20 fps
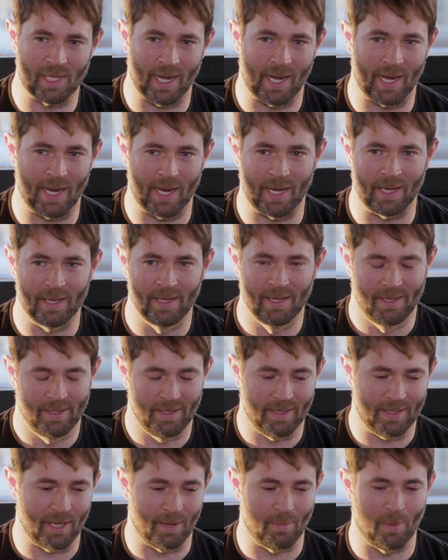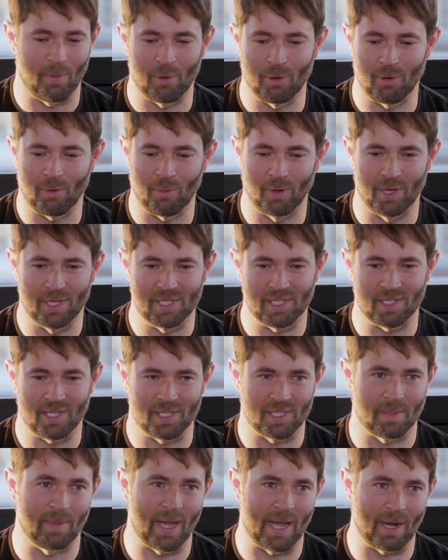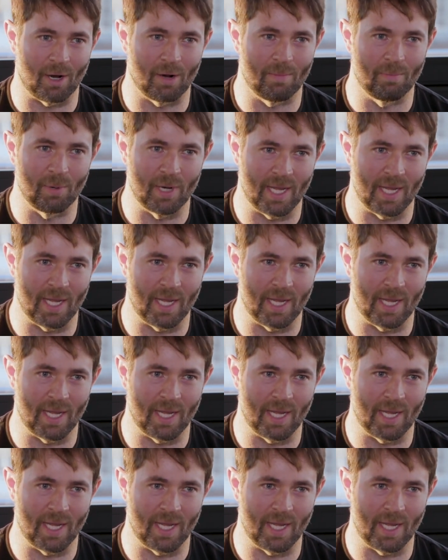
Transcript: guy. Can't remember who it was. It doesn't matter.